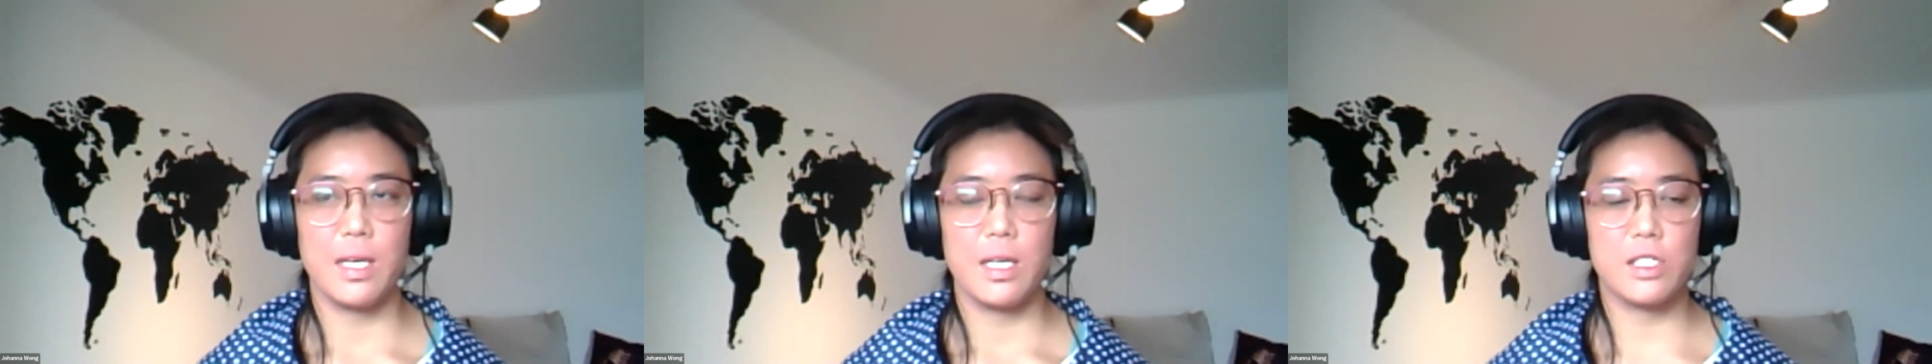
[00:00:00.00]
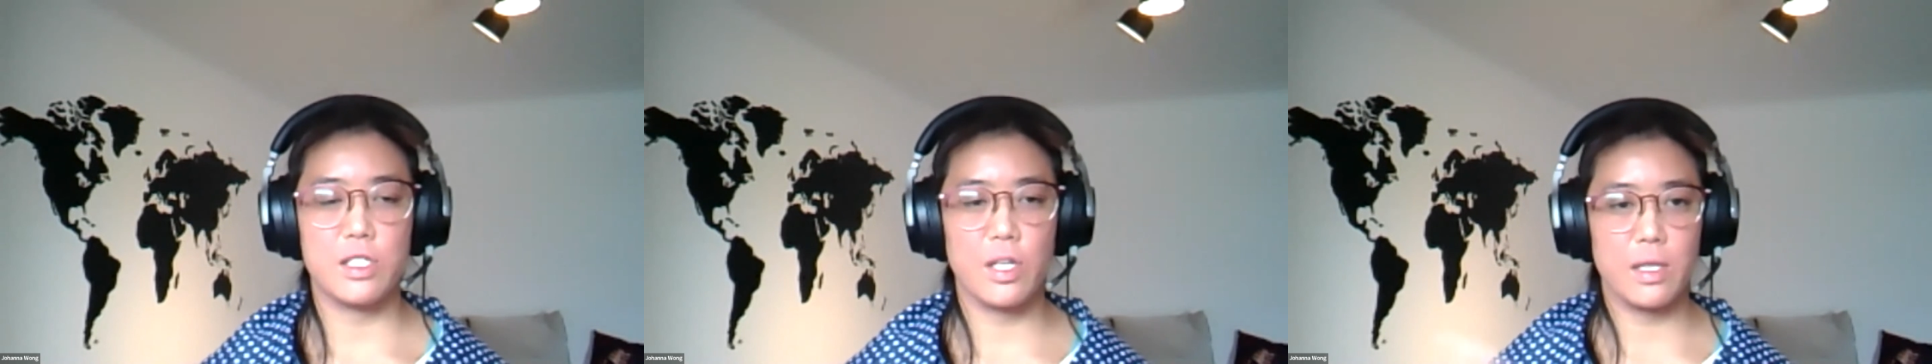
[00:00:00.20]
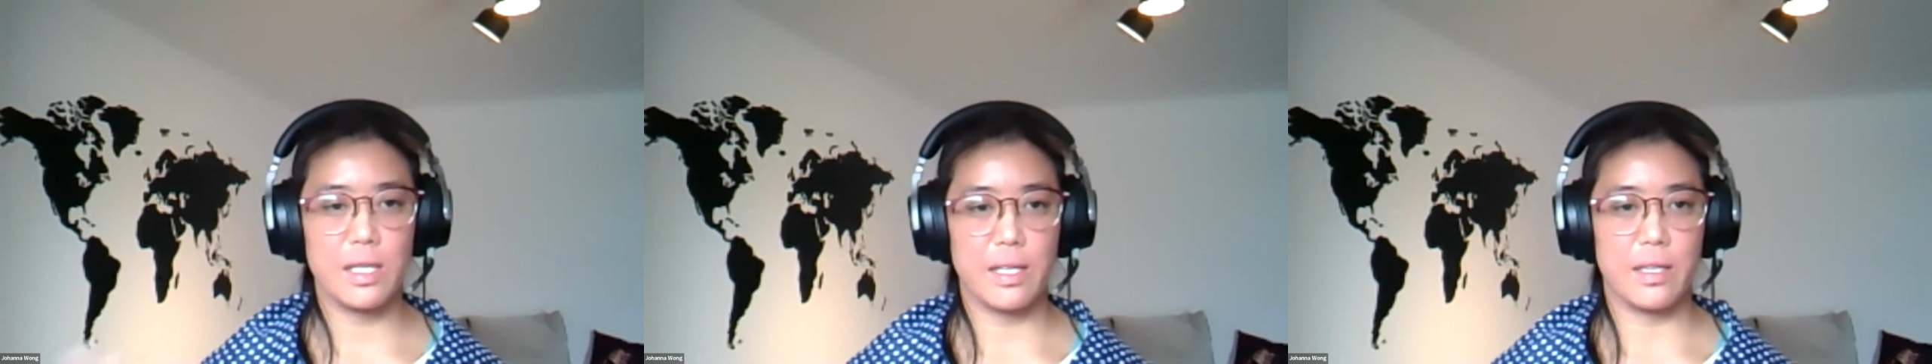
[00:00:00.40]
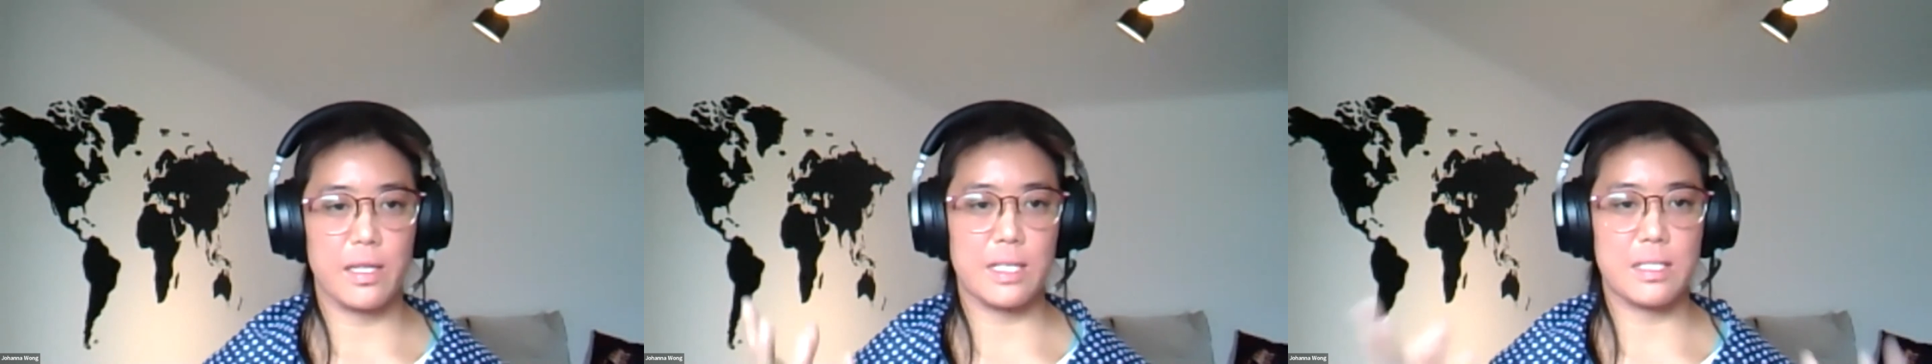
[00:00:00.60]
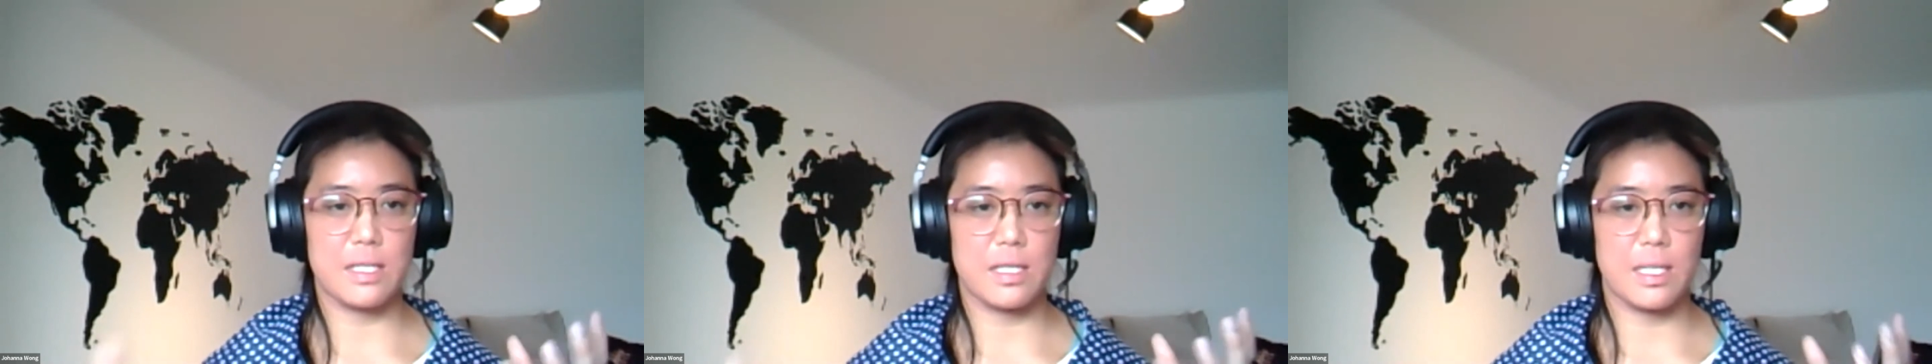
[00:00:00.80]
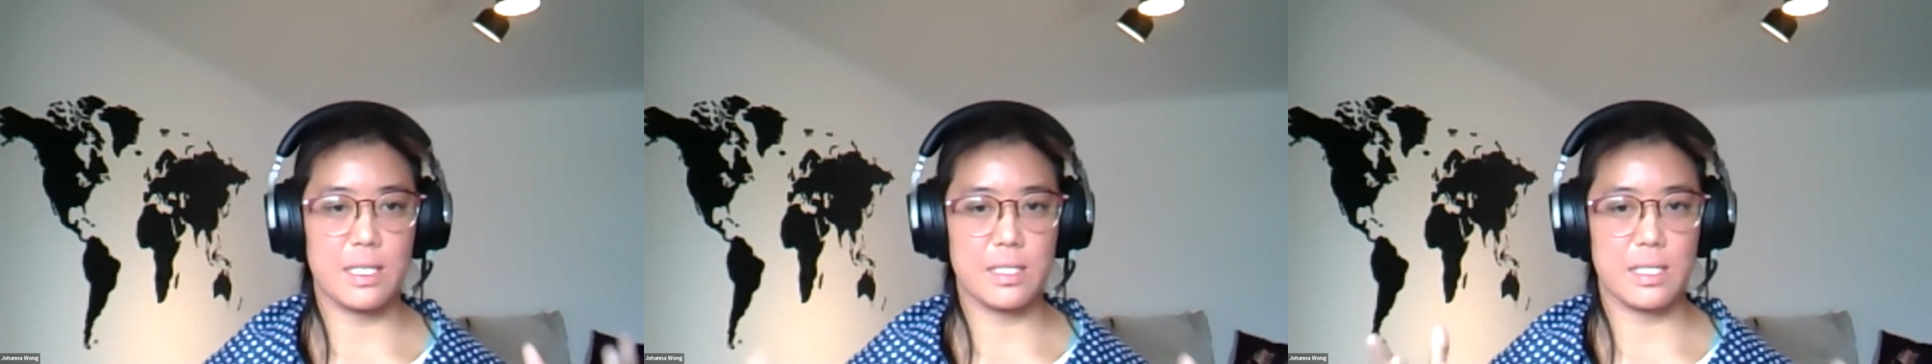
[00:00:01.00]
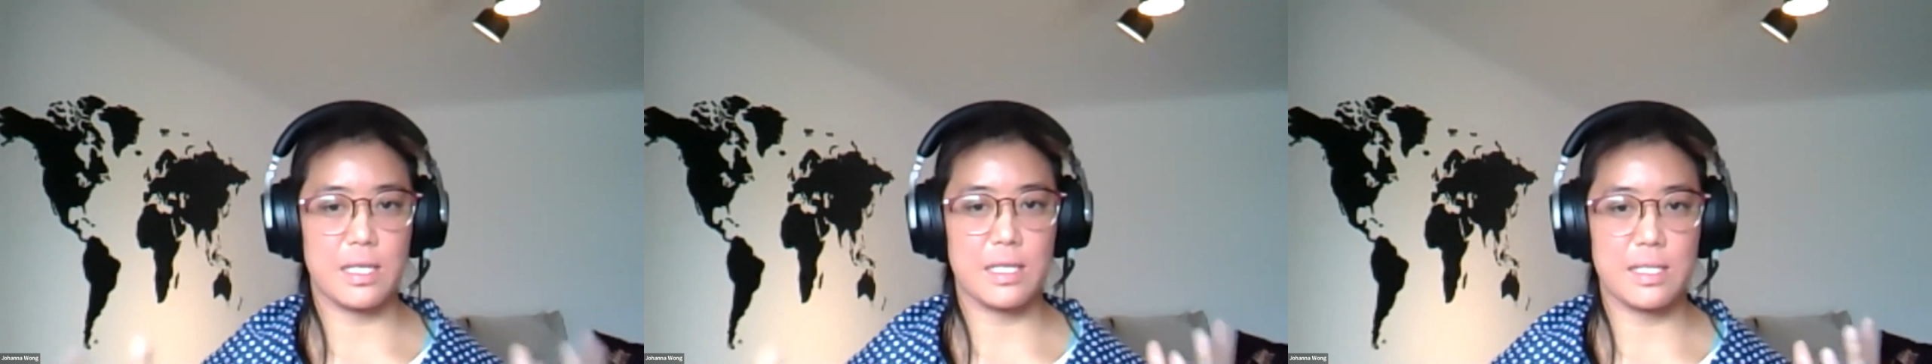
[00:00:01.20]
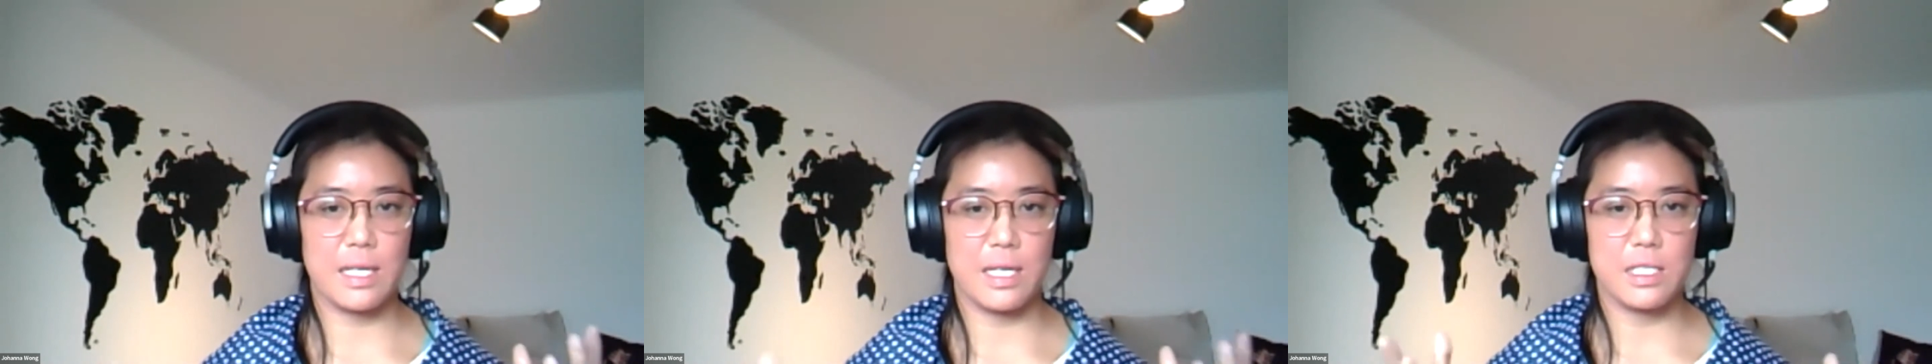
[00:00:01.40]
certainly these
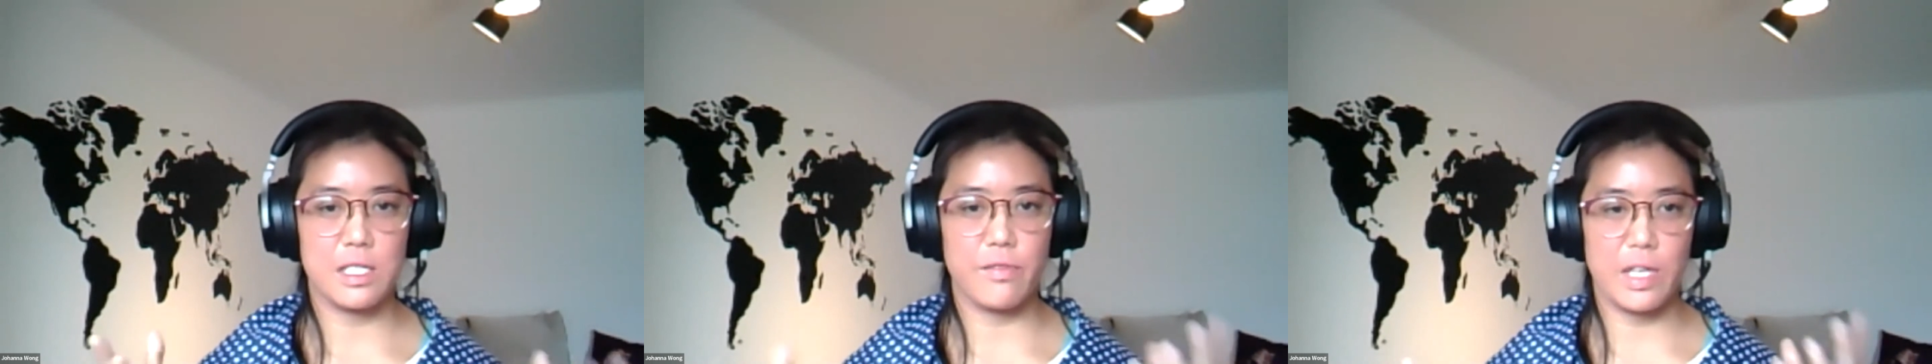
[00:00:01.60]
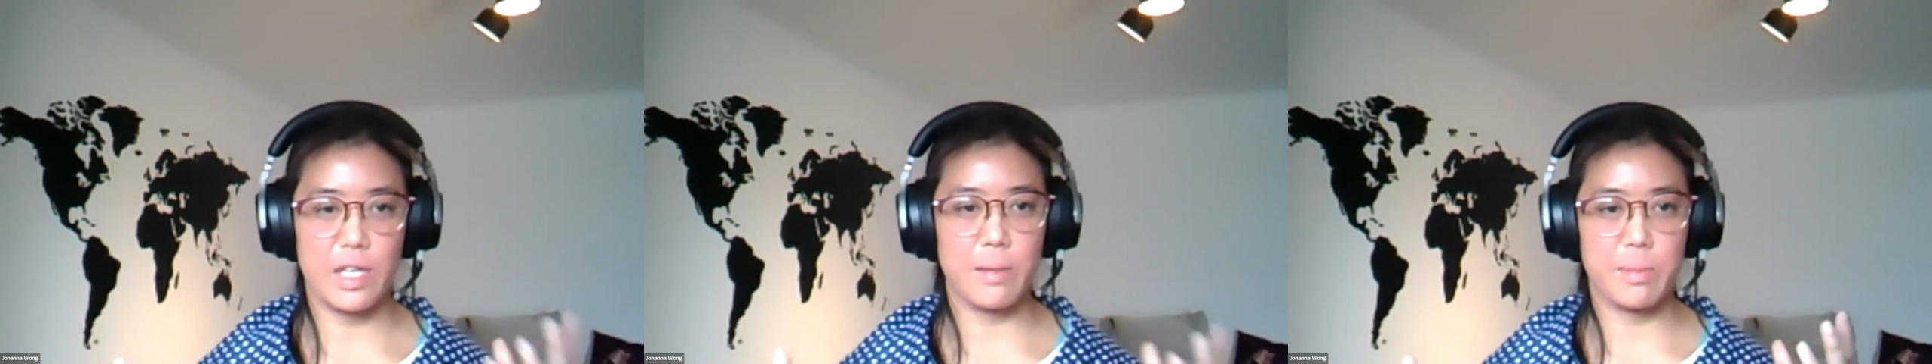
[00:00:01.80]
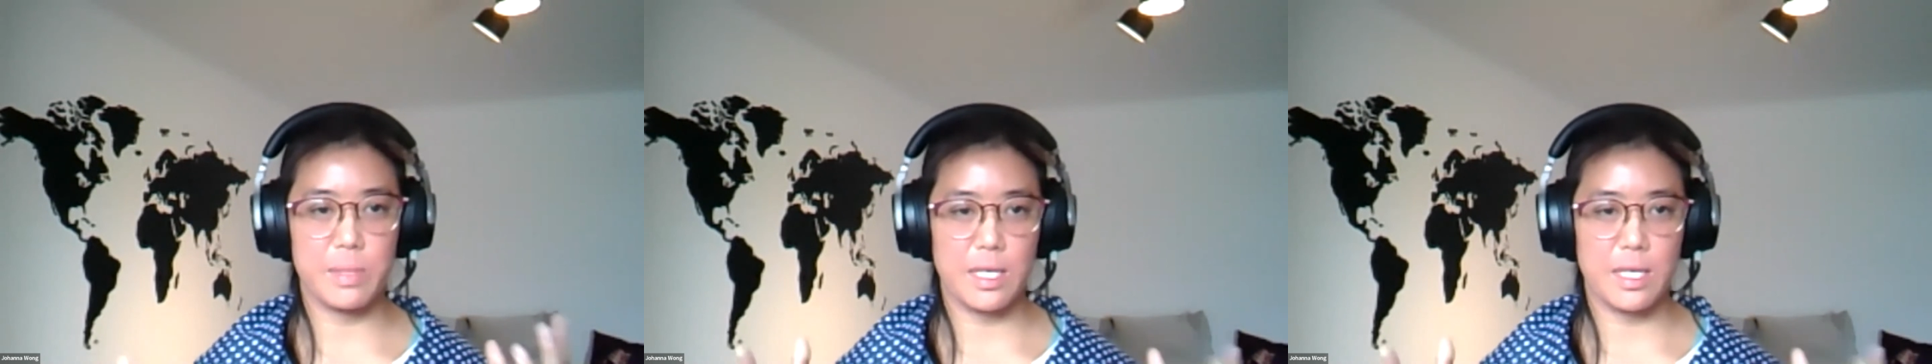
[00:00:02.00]
things can develop